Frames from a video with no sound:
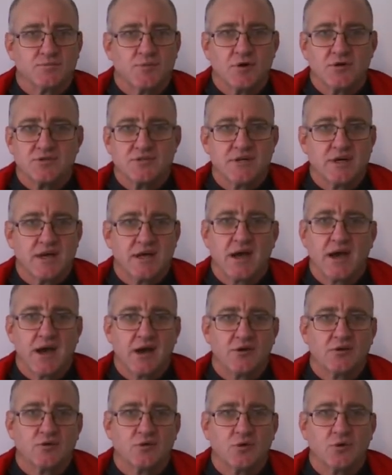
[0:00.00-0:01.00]
mercy,
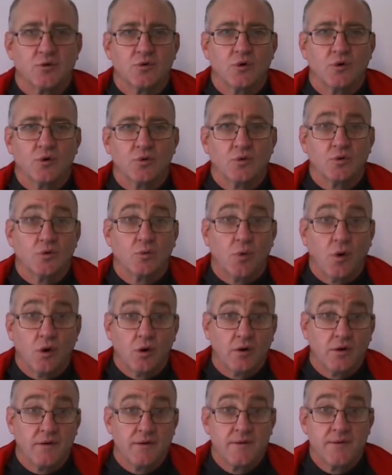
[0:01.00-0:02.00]
and who
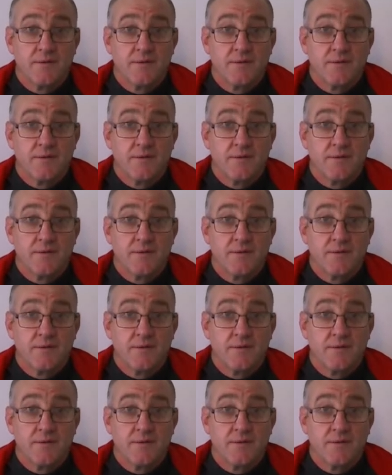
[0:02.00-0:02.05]
walk